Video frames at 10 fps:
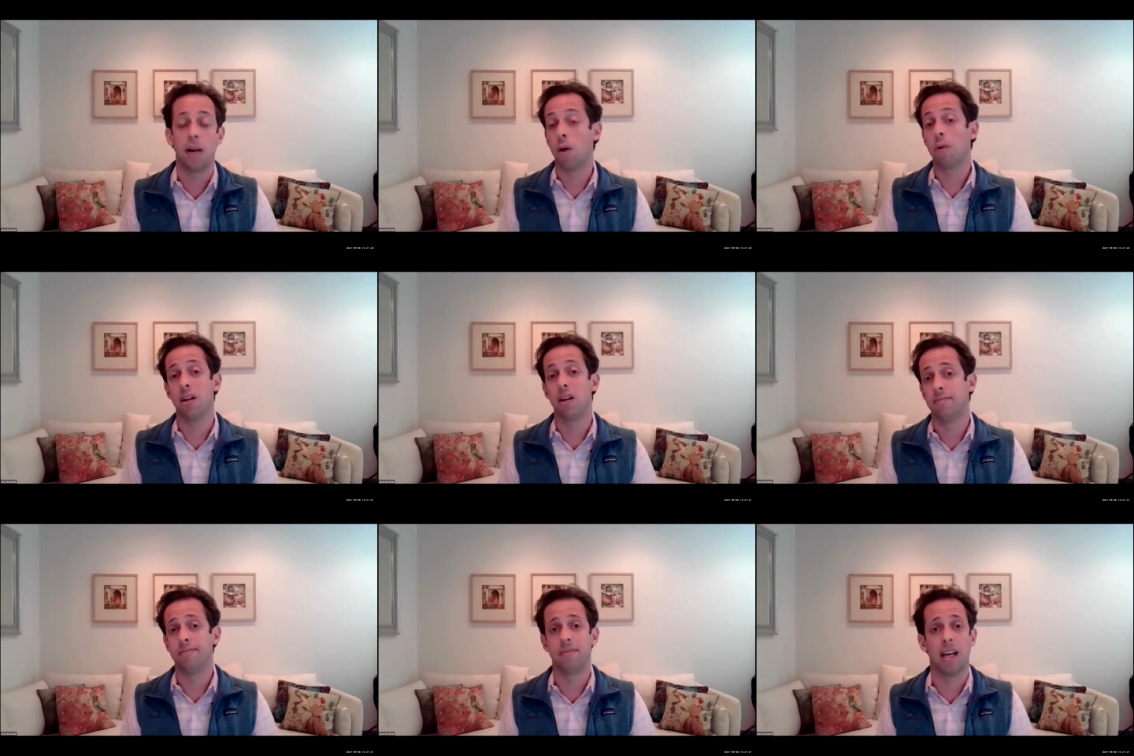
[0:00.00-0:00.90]
And what we
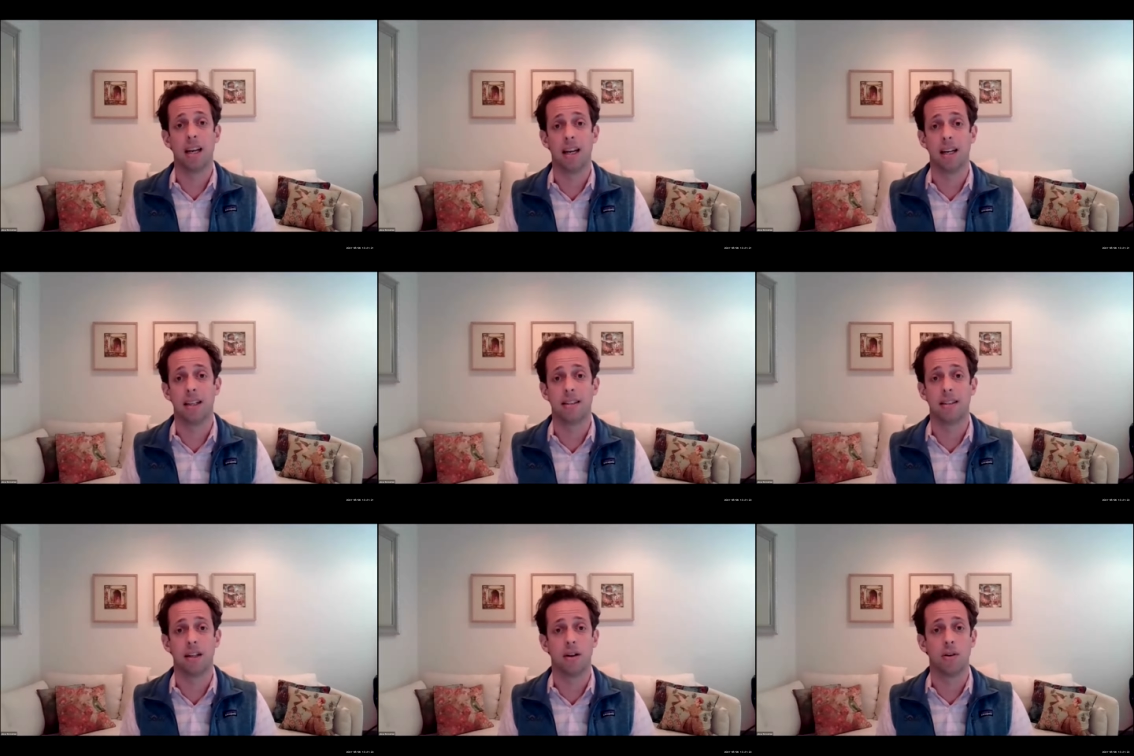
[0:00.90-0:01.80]
do
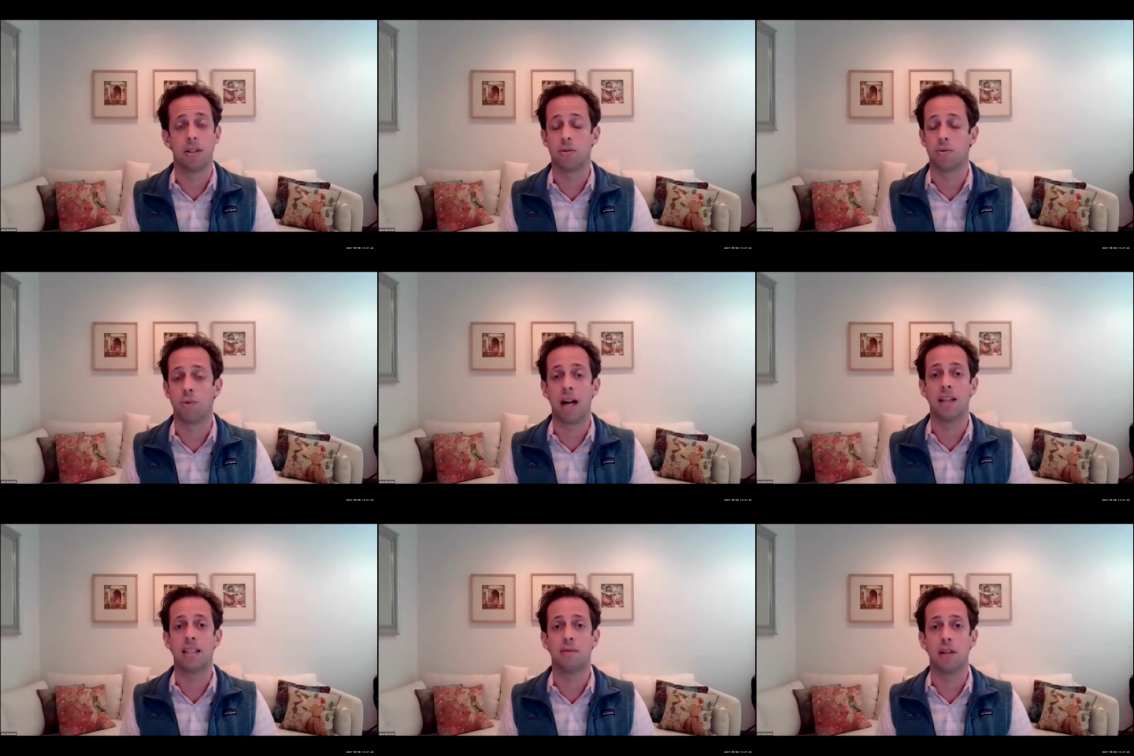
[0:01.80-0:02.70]
is, it's
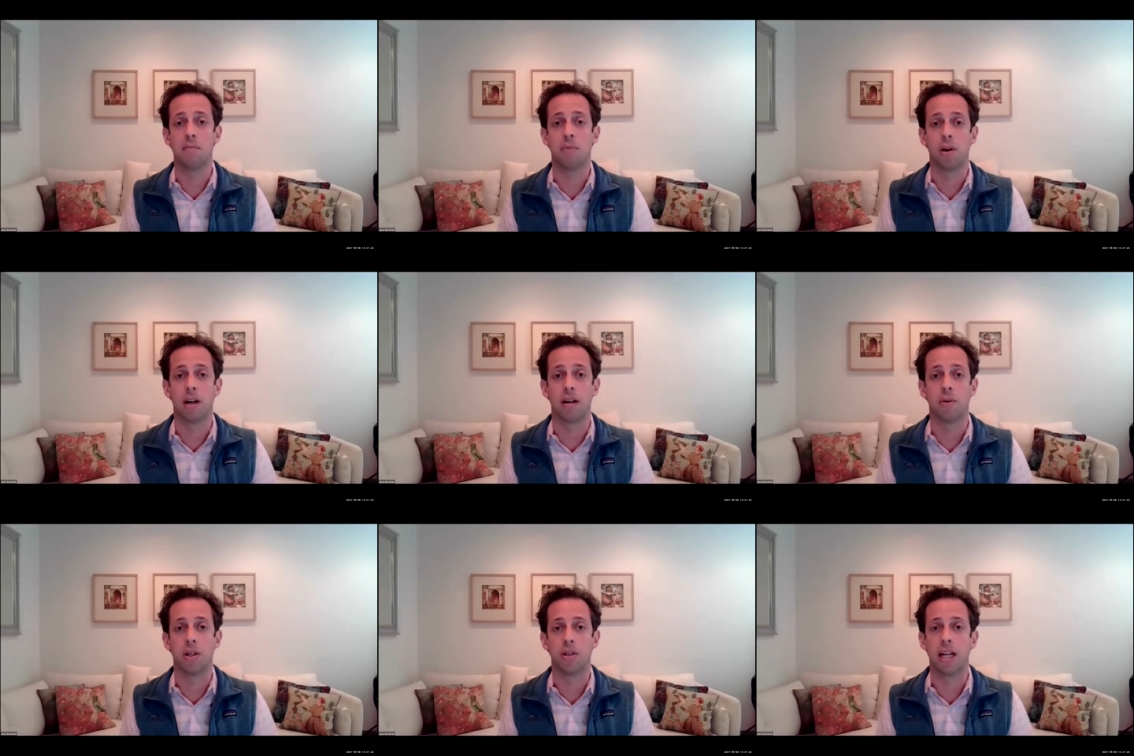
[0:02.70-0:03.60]
relatively
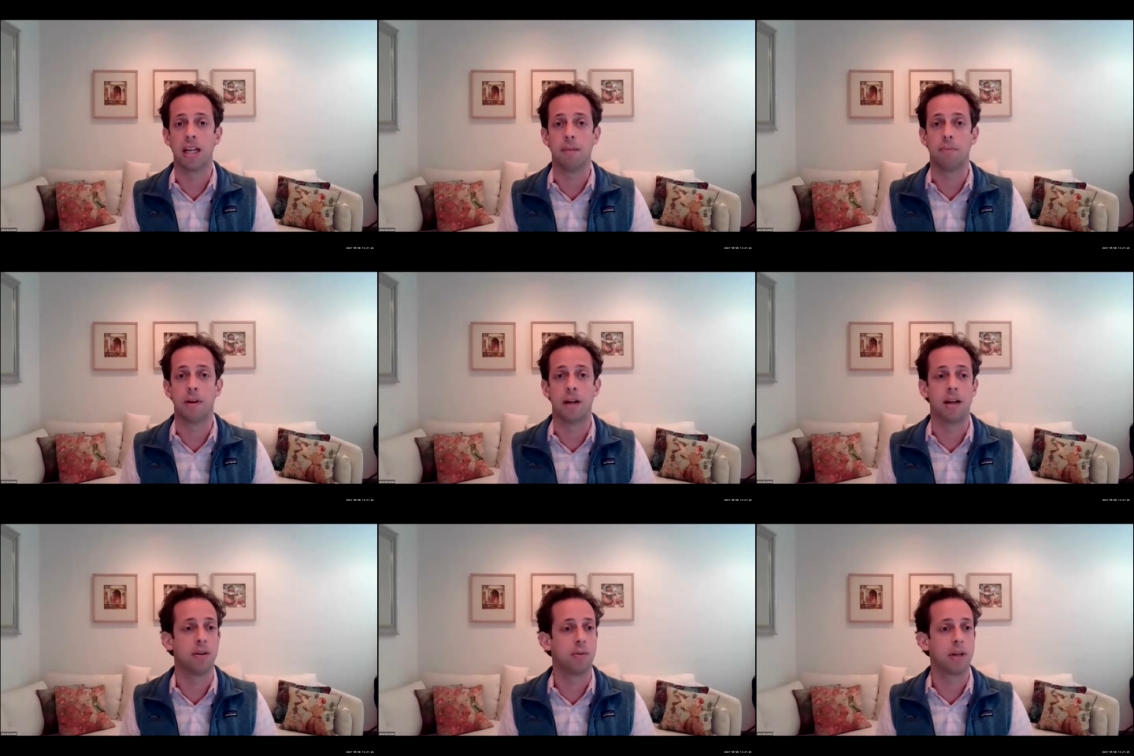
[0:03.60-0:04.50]
boring, but we try to keep
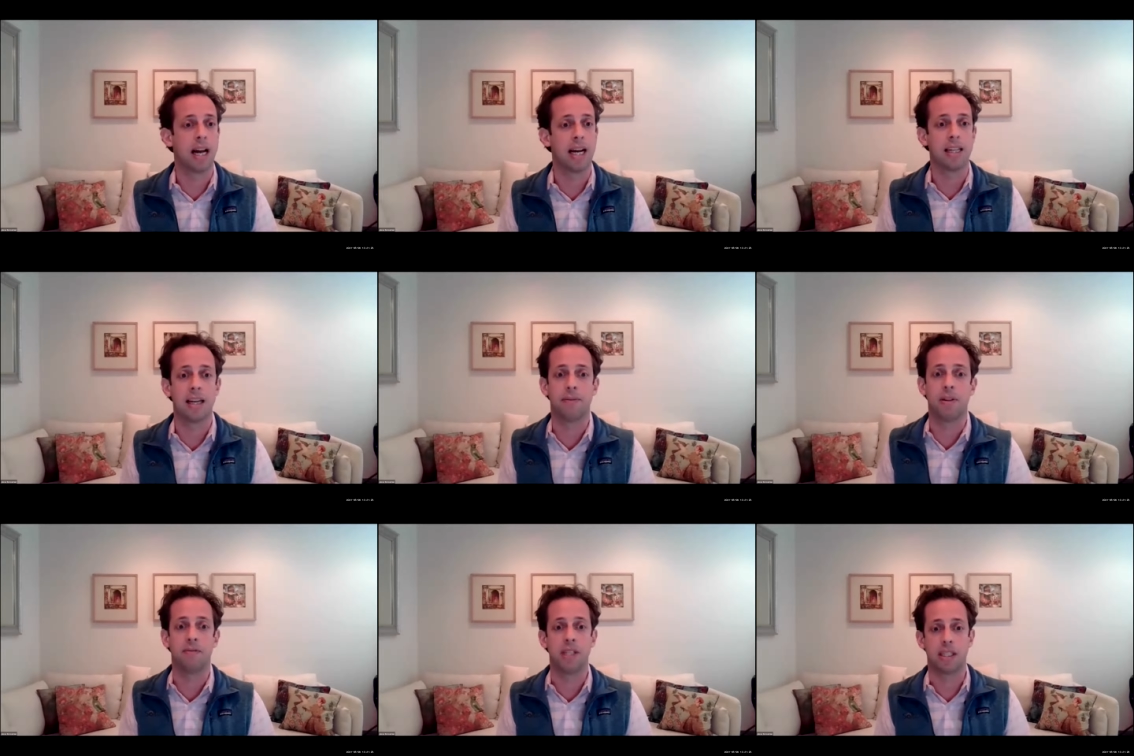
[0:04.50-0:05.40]
a real high
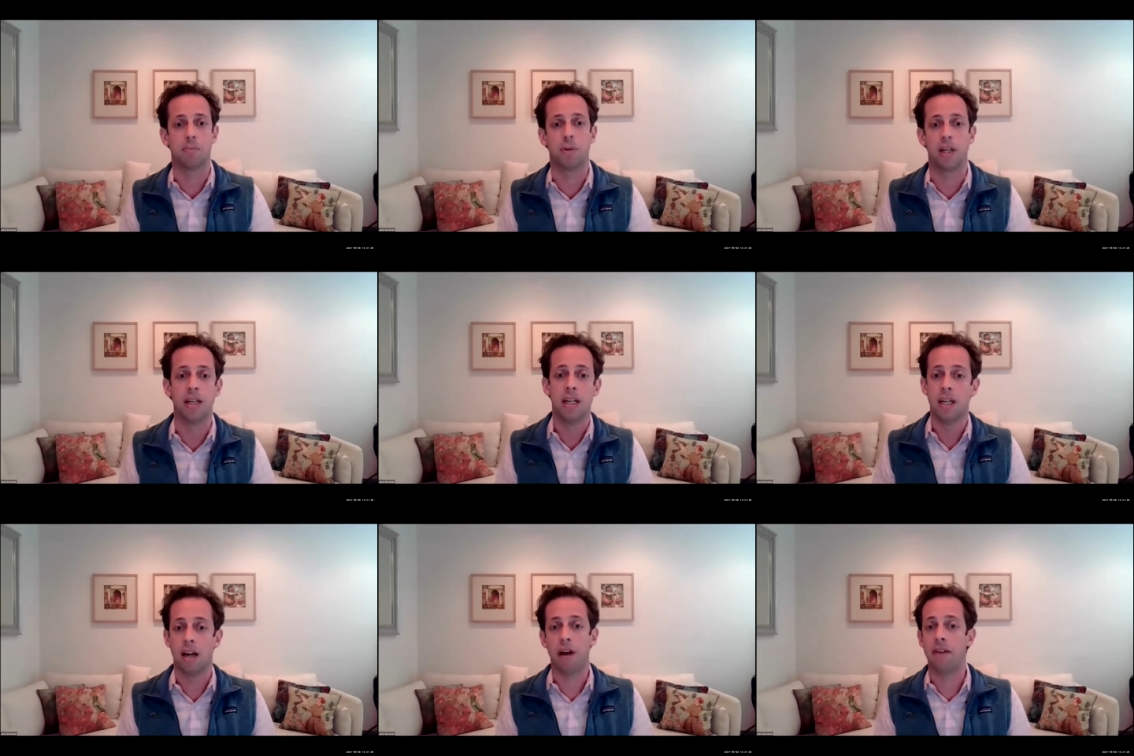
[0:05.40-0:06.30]
level of discipline
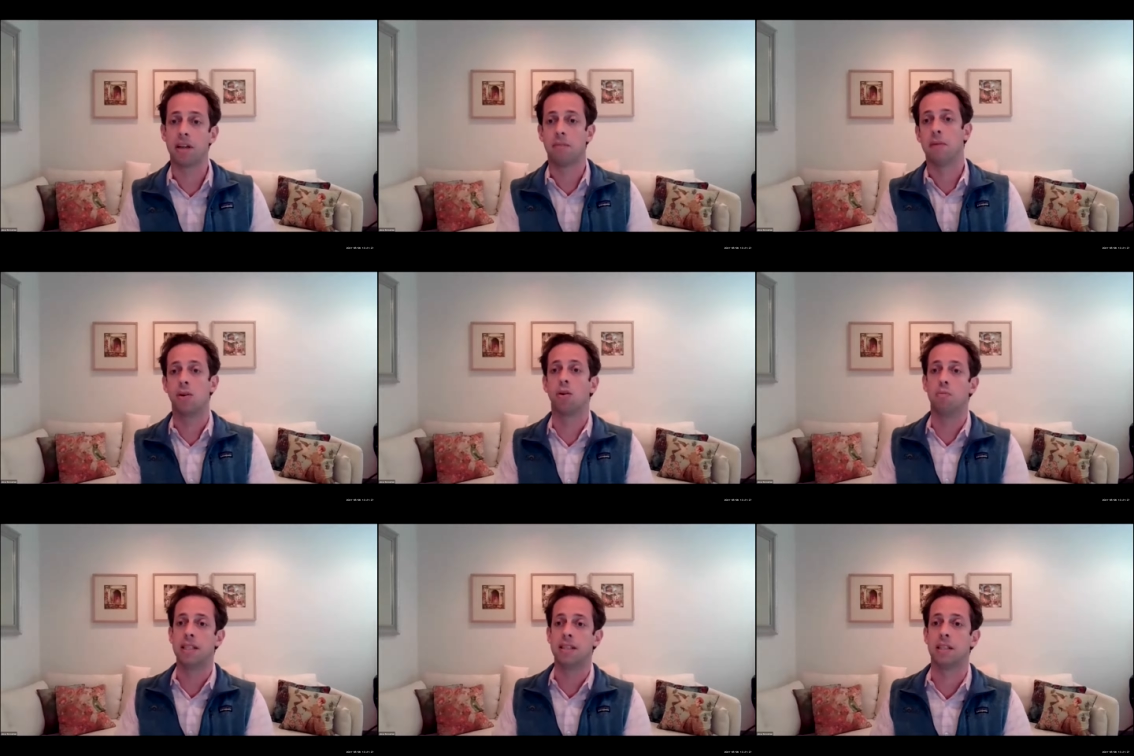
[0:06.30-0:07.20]
of having a
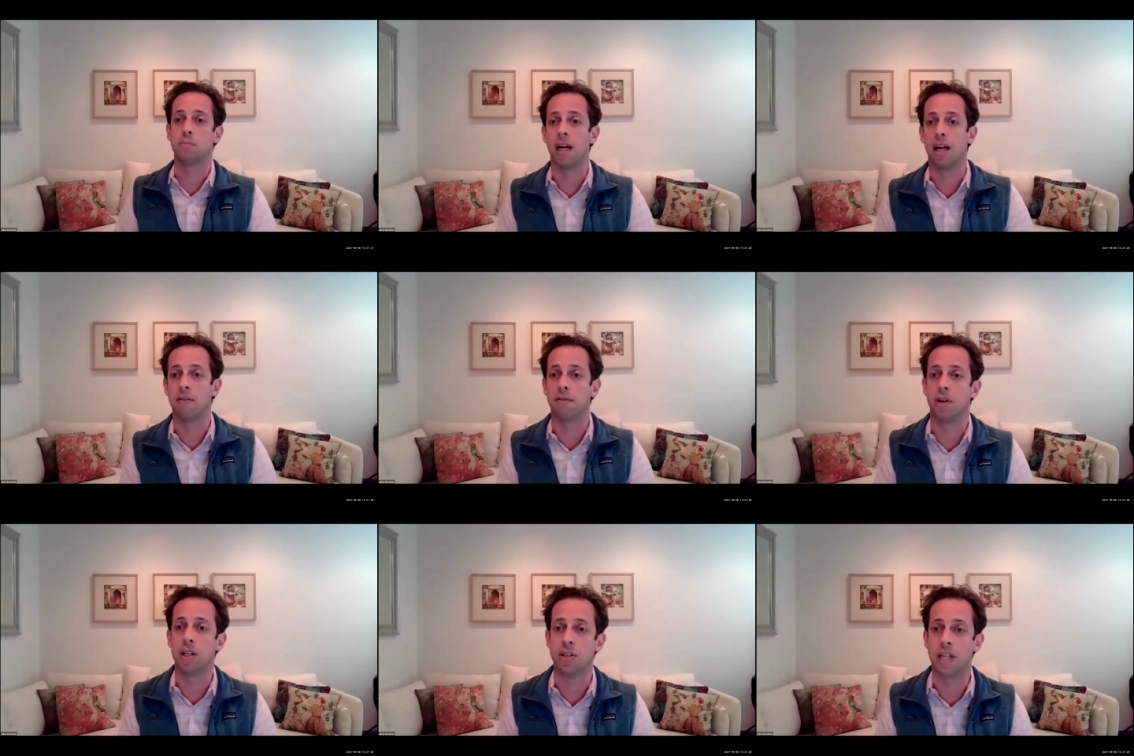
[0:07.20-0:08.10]
micro business plan
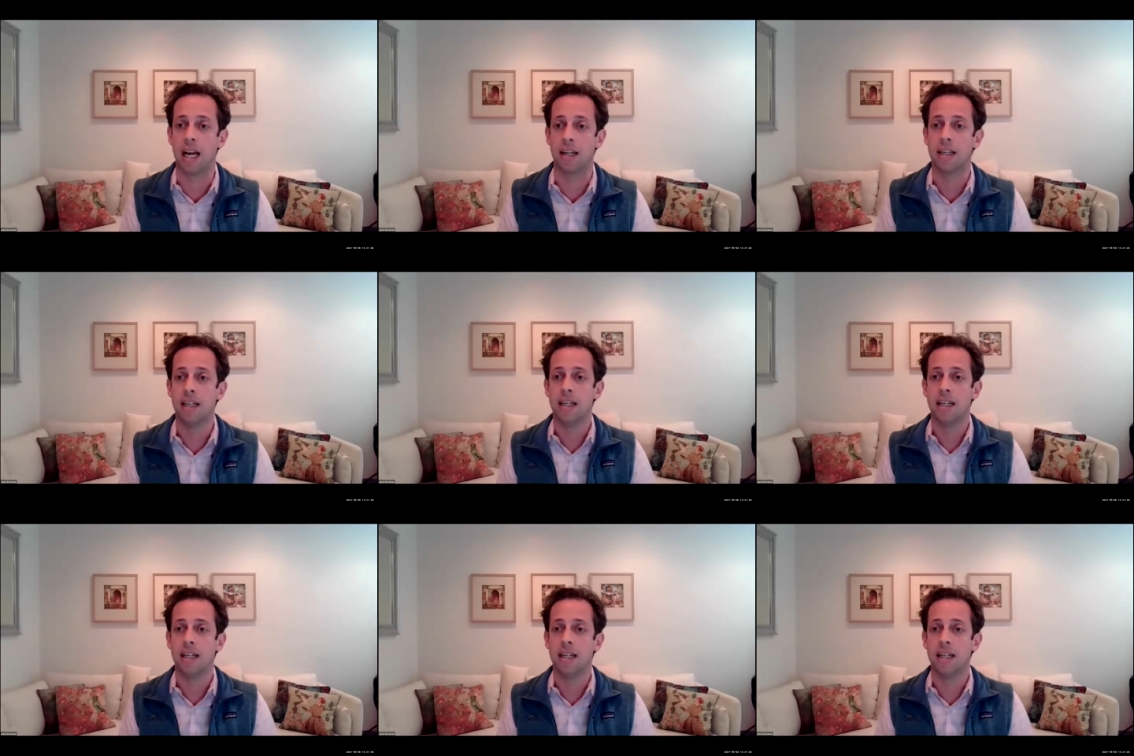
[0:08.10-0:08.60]
for each state.